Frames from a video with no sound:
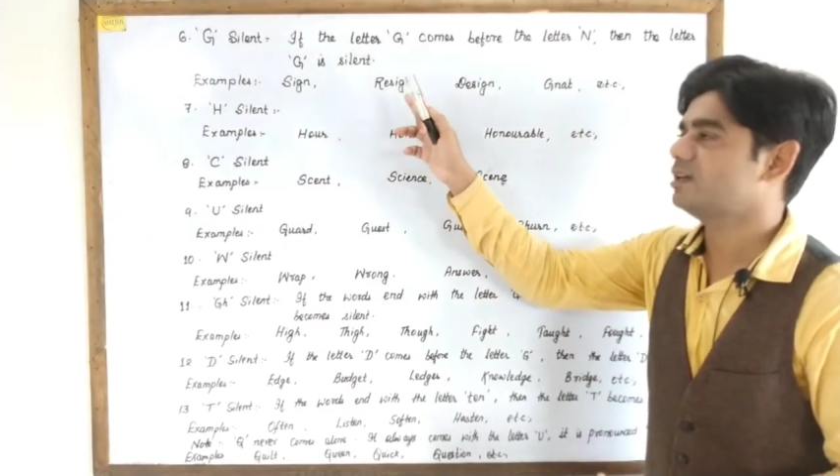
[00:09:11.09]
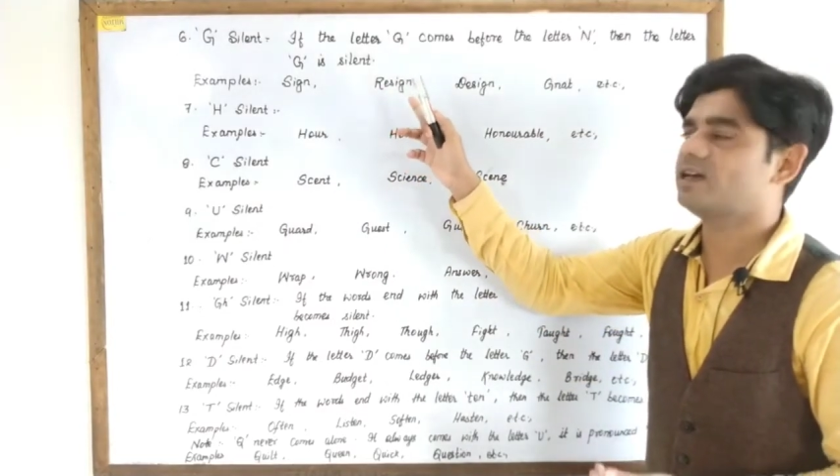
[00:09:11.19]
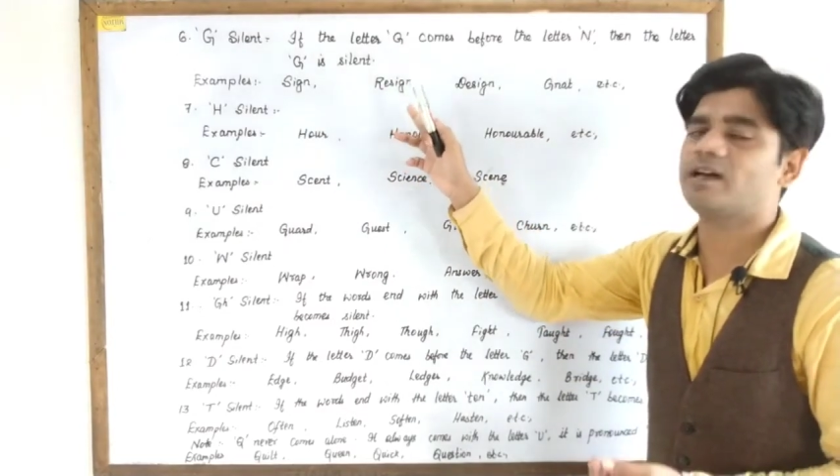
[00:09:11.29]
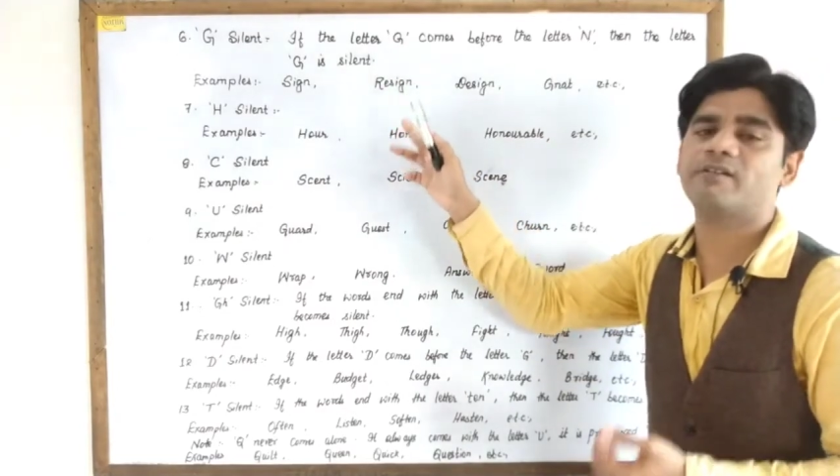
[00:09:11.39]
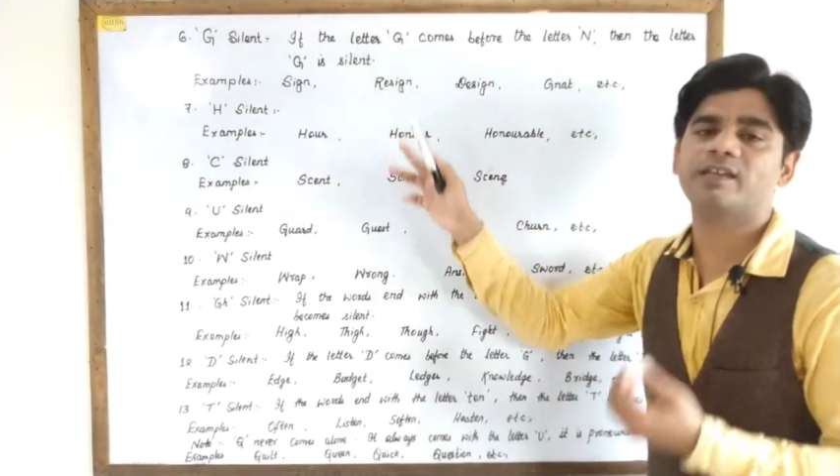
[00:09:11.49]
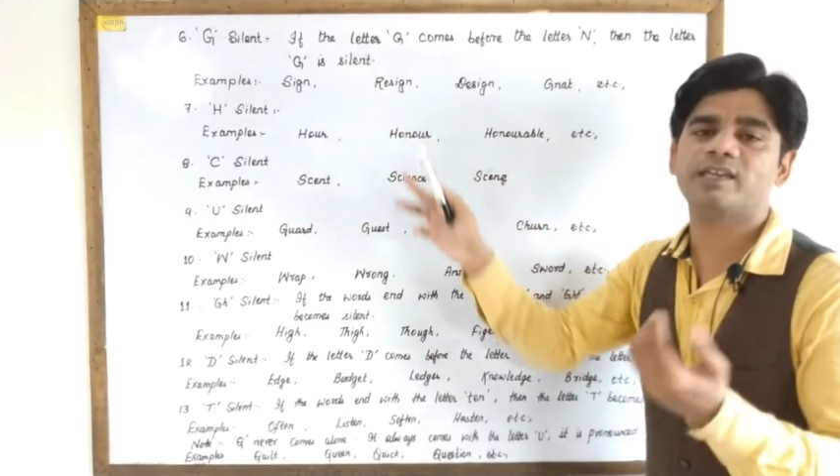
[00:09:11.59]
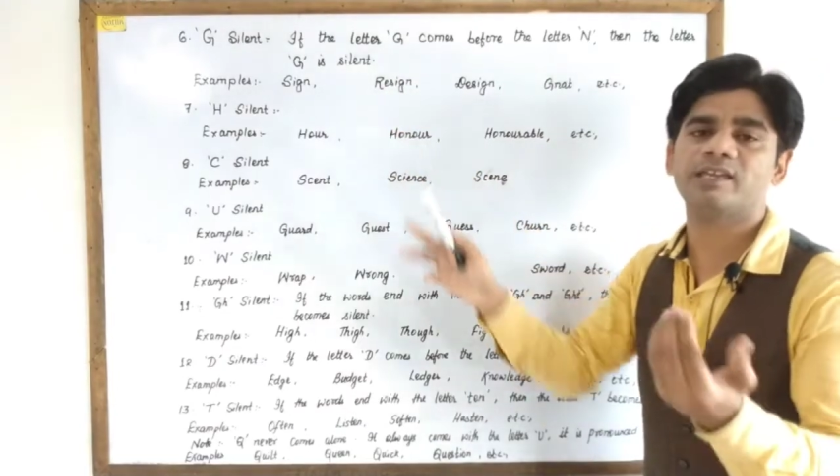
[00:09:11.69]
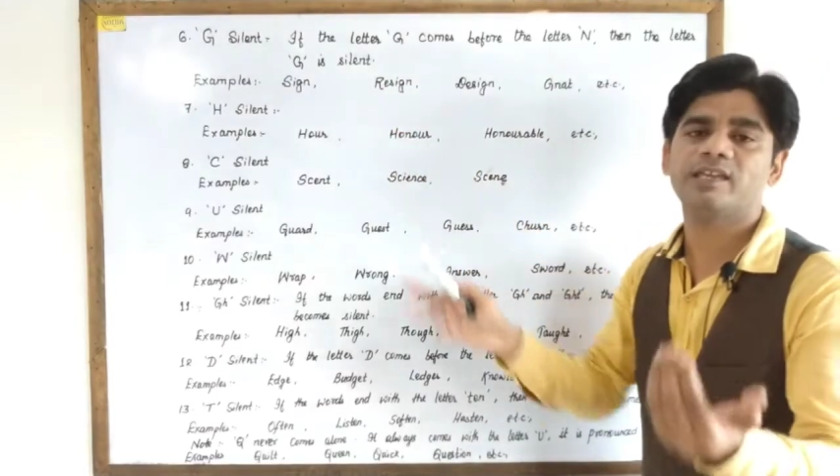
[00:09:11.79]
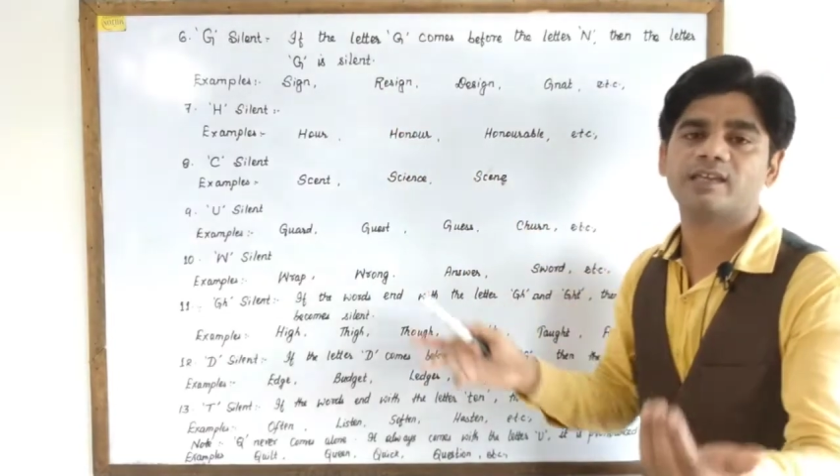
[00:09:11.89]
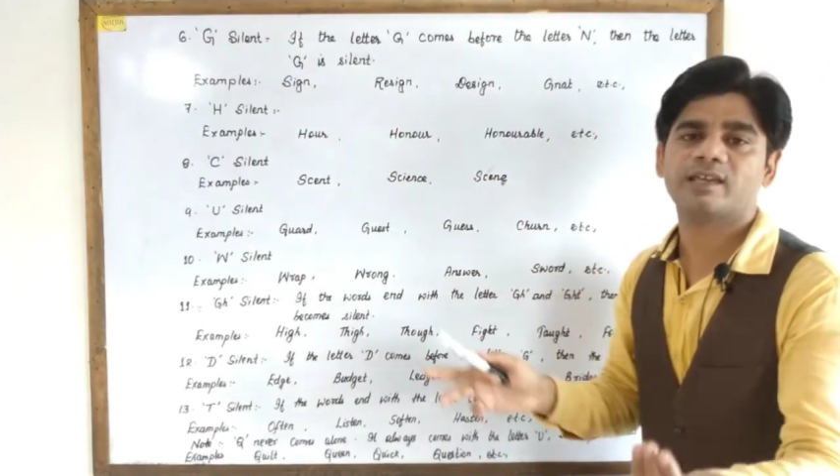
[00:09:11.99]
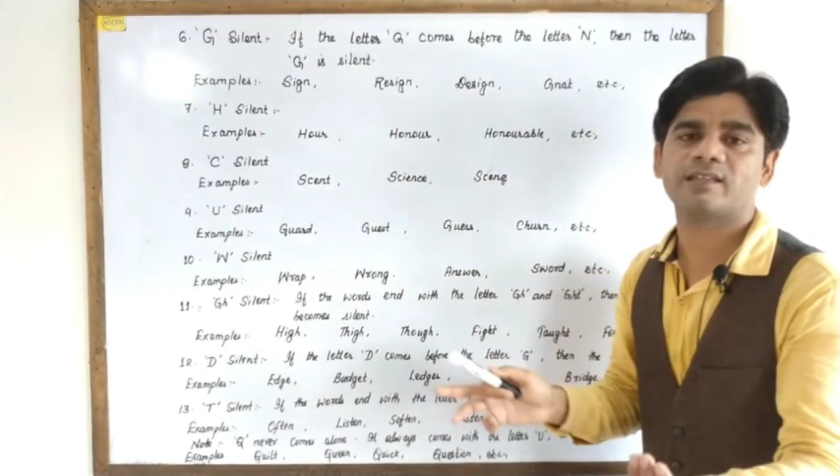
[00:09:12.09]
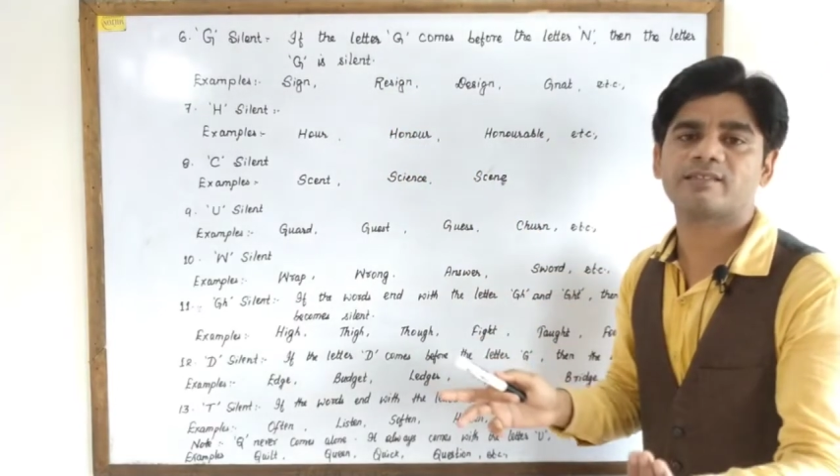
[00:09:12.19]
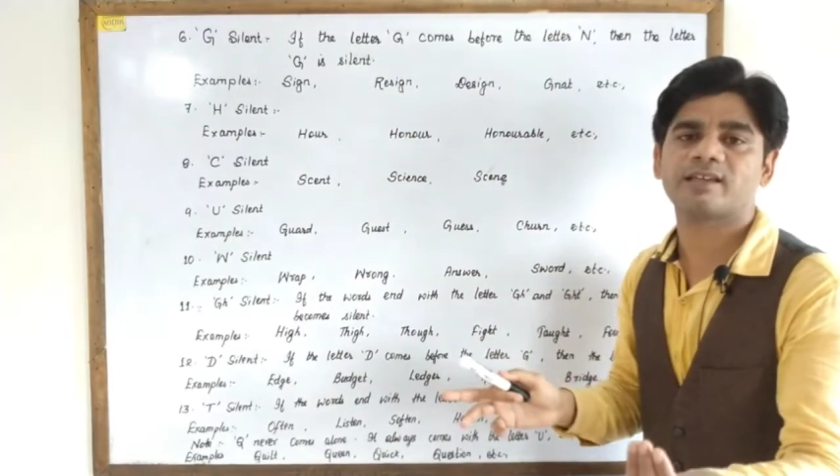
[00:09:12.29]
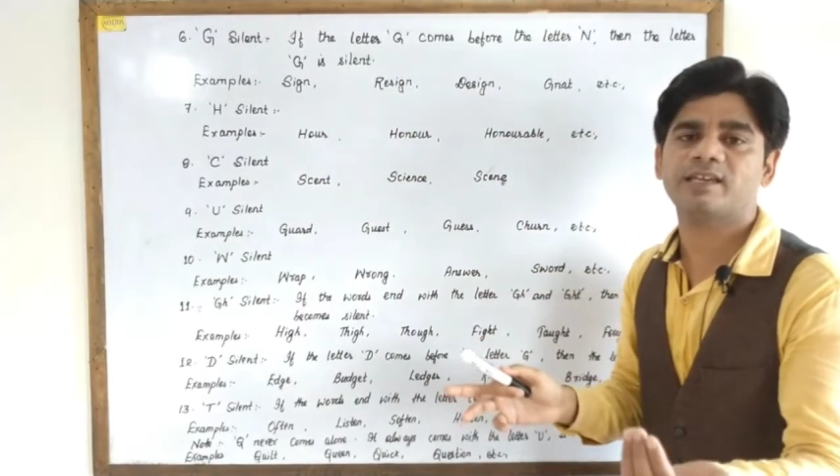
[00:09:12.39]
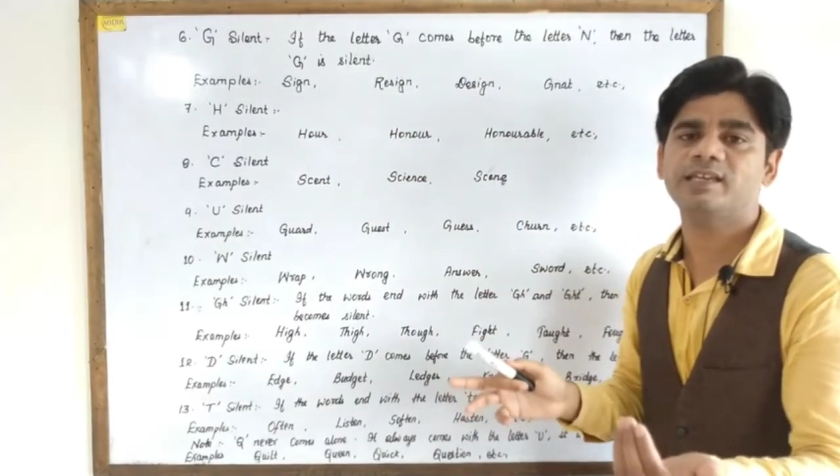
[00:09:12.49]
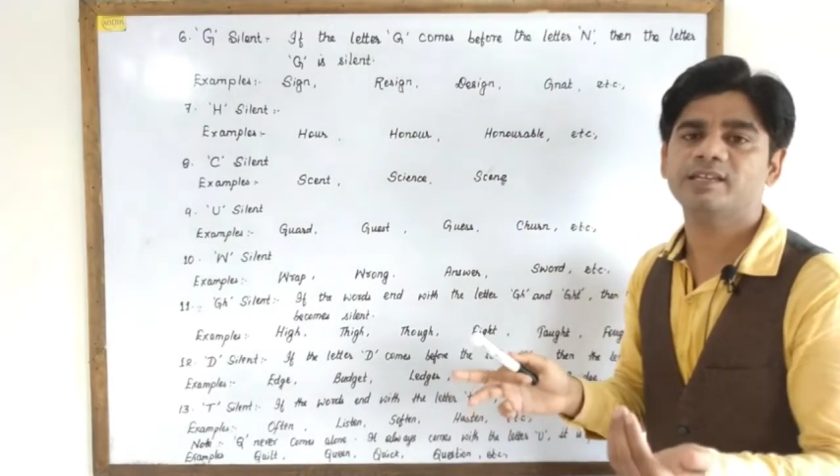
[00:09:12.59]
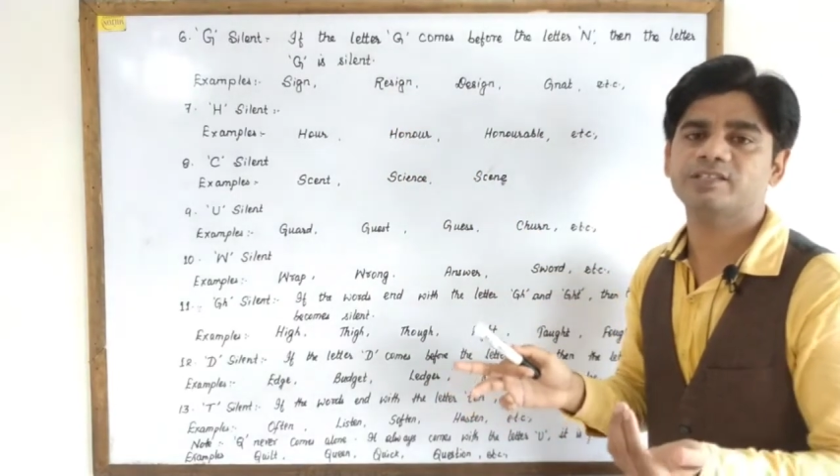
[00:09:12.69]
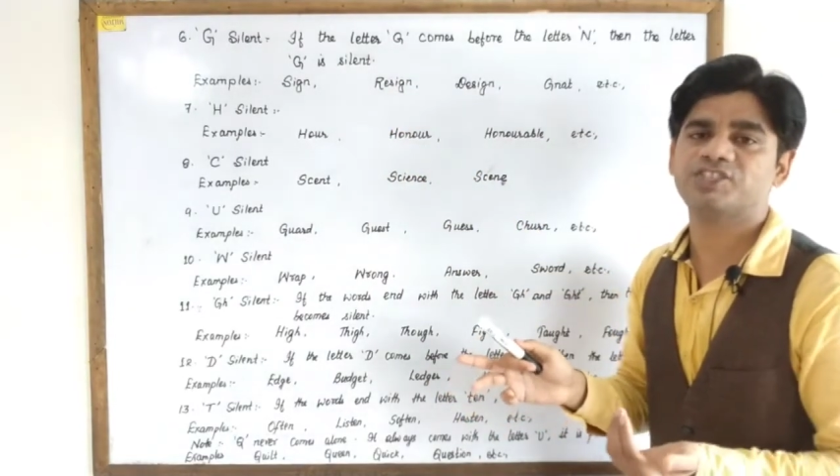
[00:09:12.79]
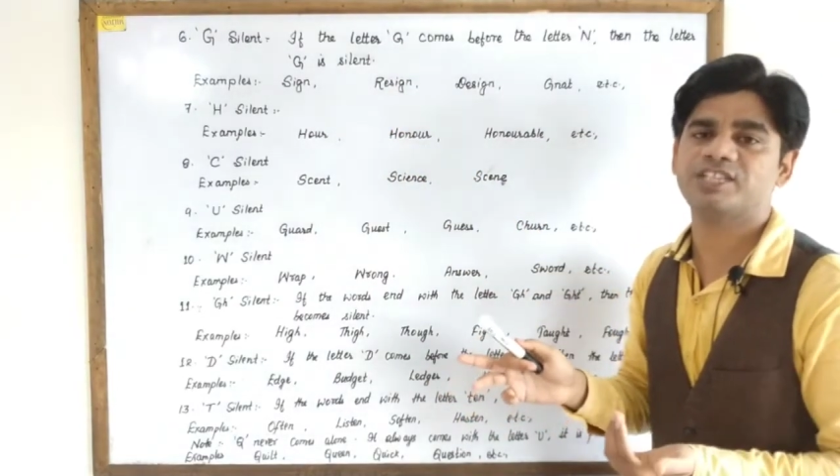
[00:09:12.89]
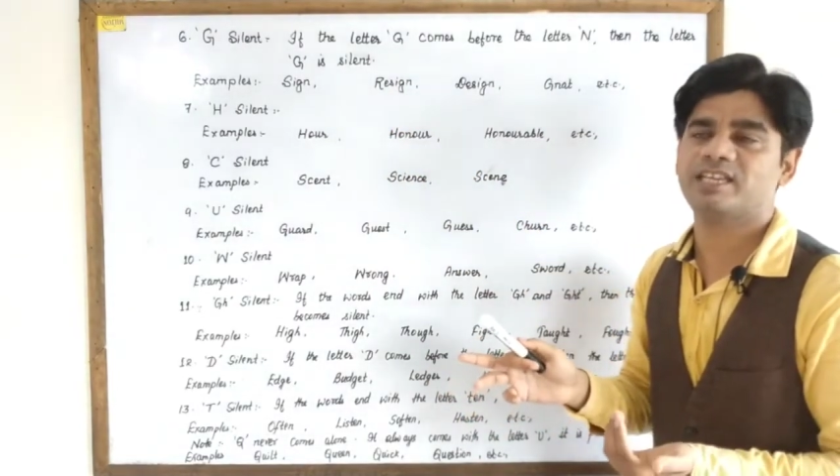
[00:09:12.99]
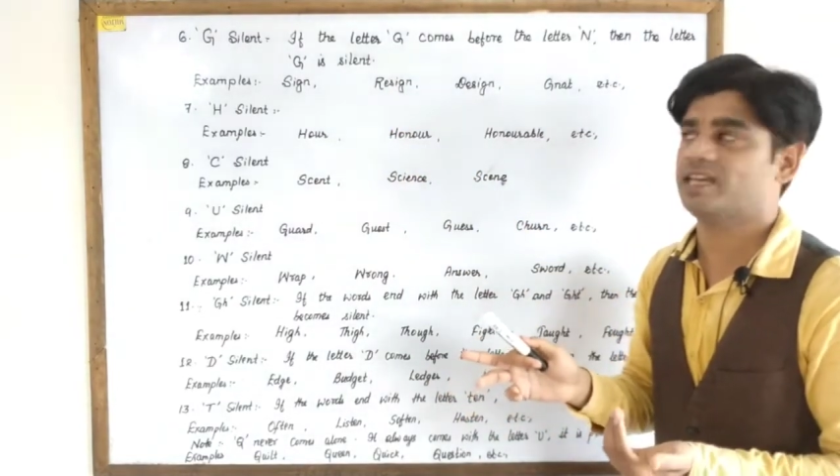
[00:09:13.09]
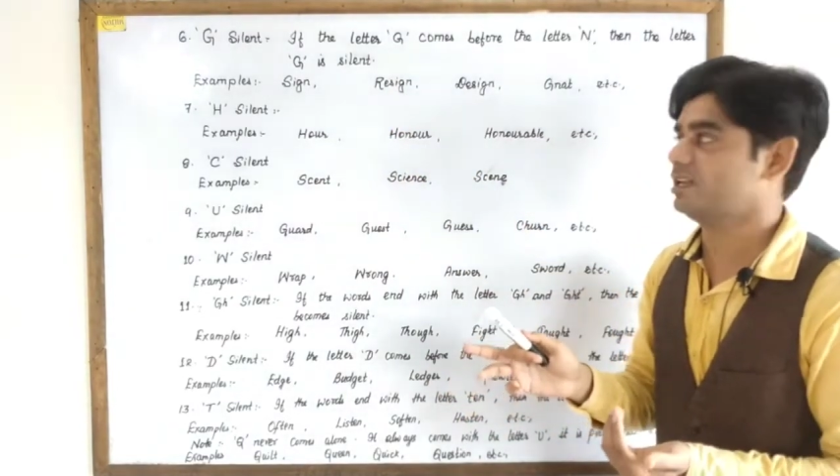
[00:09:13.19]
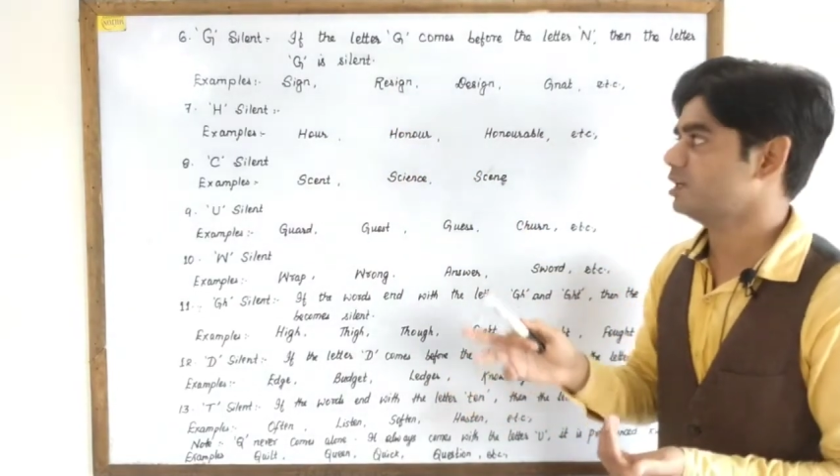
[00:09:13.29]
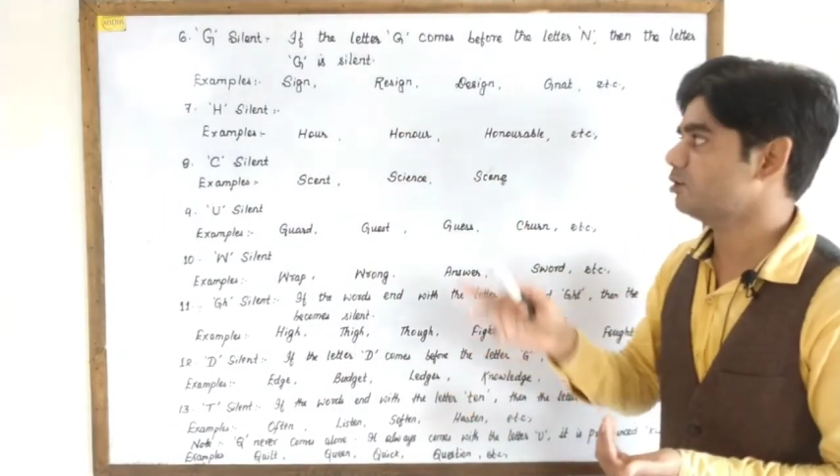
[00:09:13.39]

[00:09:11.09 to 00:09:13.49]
RESIGN,